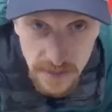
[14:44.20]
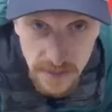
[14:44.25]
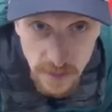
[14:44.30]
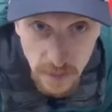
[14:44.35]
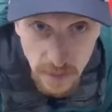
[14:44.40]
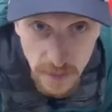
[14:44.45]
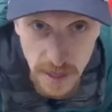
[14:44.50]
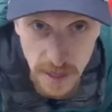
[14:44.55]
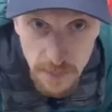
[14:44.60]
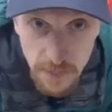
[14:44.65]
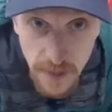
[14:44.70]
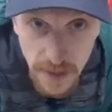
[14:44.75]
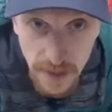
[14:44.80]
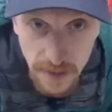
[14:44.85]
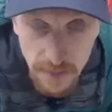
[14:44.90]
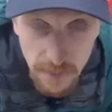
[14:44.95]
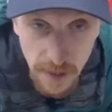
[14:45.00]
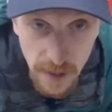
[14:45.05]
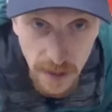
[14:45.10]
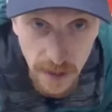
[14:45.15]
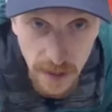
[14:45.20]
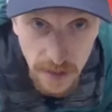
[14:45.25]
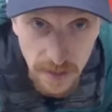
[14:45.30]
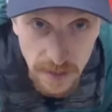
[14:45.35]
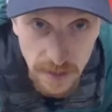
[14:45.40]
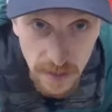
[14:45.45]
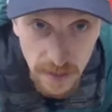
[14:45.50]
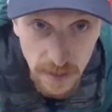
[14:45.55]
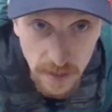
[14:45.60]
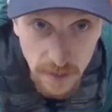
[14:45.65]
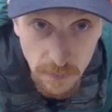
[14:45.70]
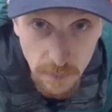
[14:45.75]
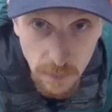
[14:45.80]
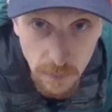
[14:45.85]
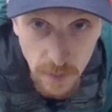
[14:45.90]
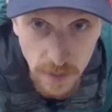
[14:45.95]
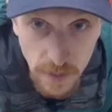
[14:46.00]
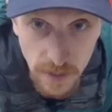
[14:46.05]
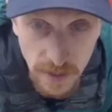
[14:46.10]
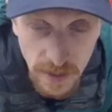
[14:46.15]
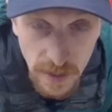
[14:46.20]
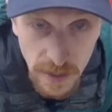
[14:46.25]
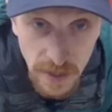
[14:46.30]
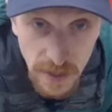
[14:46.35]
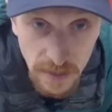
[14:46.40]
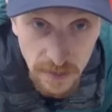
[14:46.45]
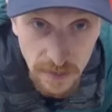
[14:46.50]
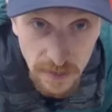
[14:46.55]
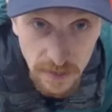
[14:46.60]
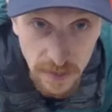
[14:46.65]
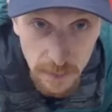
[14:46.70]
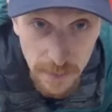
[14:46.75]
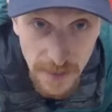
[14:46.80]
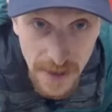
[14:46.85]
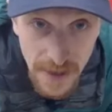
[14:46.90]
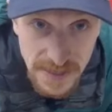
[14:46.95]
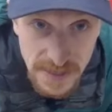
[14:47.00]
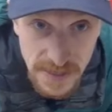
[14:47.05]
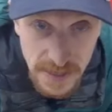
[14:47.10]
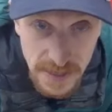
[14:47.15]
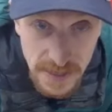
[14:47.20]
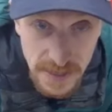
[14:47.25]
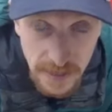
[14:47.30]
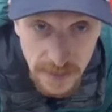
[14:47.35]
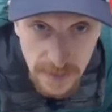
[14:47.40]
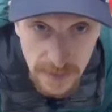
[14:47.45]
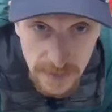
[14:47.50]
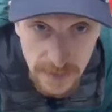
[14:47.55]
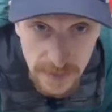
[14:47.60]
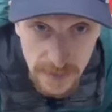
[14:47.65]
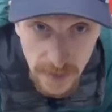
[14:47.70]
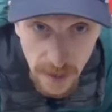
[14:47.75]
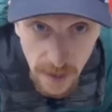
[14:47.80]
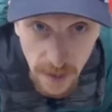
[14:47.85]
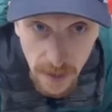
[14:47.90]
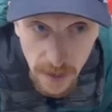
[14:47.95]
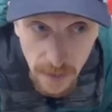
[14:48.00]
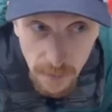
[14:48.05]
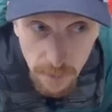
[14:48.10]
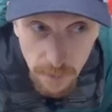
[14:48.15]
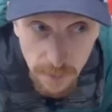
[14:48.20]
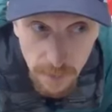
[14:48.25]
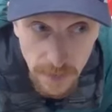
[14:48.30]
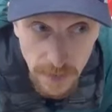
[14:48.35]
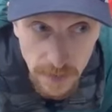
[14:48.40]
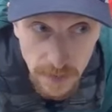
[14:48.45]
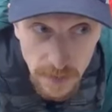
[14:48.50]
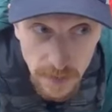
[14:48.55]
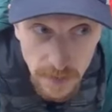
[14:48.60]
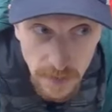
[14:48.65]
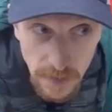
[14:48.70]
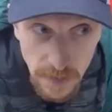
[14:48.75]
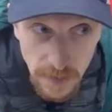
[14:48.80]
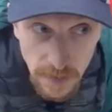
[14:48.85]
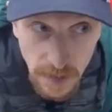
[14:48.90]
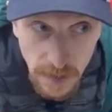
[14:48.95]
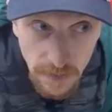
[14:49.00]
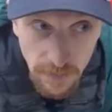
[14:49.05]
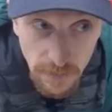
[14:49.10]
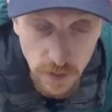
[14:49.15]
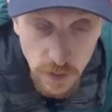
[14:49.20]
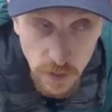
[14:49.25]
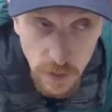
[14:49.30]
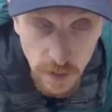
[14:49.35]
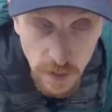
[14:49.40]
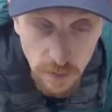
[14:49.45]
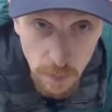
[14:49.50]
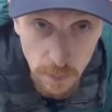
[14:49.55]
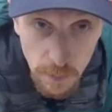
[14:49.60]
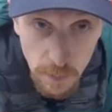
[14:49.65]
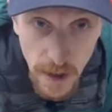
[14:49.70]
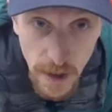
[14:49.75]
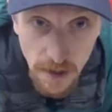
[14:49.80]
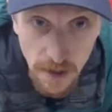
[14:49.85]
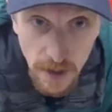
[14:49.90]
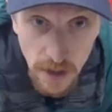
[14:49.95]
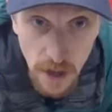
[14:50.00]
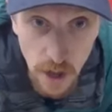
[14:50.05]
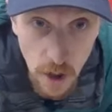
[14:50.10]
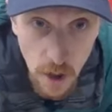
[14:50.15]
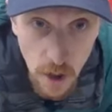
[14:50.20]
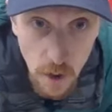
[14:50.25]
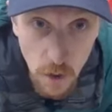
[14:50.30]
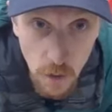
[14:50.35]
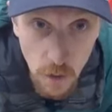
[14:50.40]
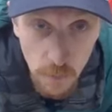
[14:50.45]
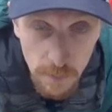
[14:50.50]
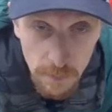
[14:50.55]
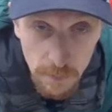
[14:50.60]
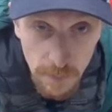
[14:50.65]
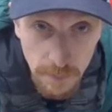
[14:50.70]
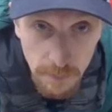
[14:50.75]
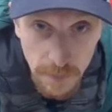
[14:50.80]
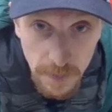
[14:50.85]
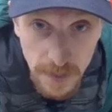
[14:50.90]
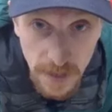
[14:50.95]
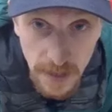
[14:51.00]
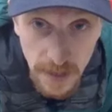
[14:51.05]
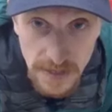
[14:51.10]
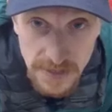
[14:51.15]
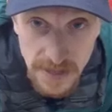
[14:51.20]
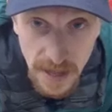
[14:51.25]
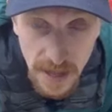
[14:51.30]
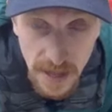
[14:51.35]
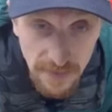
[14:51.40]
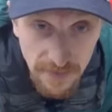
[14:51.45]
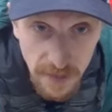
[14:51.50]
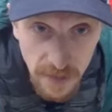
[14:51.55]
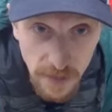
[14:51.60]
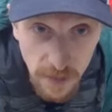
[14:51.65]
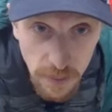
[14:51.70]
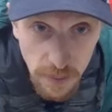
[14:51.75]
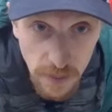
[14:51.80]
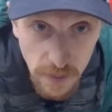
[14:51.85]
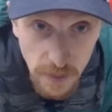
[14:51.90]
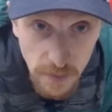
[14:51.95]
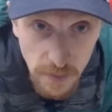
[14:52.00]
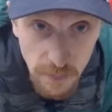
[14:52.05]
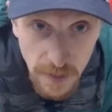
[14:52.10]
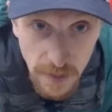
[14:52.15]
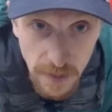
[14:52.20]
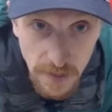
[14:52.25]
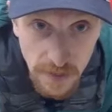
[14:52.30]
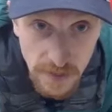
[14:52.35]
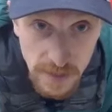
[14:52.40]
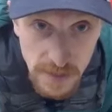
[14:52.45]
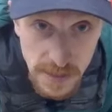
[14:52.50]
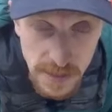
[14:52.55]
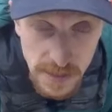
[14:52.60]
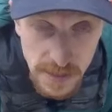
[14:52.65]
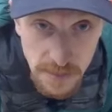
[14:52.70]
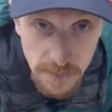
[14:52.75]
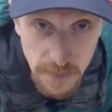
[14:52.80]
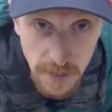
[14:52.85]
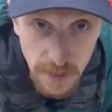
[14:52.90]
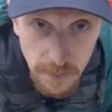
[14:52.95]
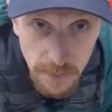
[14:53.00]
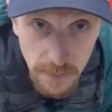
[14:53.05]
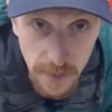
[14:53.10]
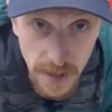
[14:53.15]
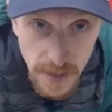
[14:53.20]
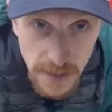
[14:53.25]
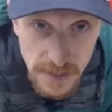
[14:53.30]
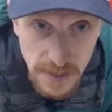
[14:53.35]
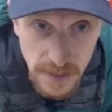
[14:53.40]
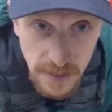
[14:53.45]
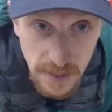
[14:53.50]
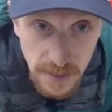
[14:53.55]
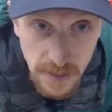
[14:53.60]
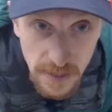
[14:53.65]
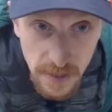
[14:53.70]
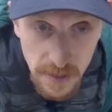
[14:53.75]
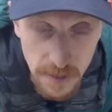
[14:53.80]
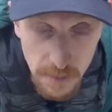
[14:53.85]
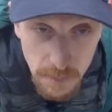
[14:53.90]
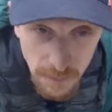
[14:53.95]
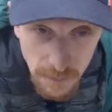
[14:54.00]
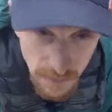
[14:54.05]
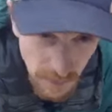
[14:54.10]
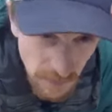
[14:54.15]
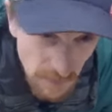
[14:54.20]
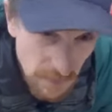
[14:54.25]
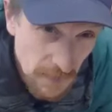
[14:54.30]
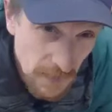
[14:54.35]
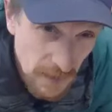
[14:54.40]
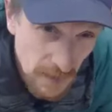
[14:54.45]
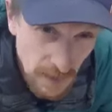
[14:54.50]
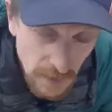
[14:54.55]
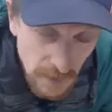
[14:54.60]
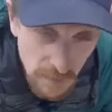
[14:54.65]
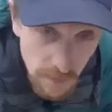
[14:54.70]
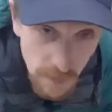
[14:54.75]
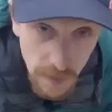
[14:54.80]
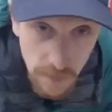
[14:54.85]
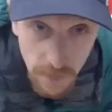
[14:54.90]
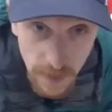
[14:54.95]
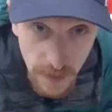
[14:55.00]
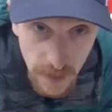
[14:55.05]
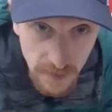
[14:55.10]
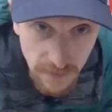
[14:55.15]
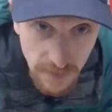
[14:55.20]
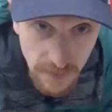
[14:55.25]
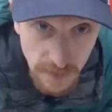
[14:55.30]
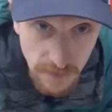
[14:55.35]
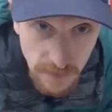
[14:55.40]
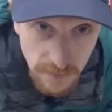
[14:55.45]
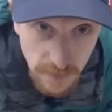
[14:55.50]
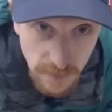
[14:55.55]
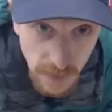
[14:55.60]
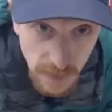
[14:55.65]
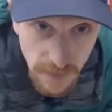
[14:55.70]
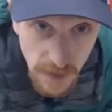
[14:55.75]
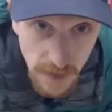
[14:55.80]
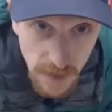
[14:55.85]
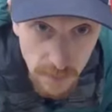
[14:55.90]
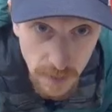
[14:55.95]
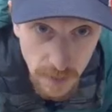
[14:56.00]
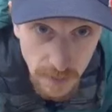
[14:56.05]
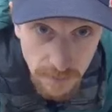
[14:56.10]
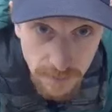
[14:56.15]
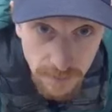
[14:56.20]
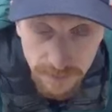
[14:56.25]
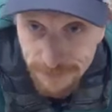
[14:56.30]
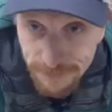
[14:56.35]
So keep that in mind um, when you're getting epoxy. Um, like if you're doing a repair at home, it might be nice to have like a 30 minute or a 60 minute epoxy. But for the field, you might want to have a like a five minute.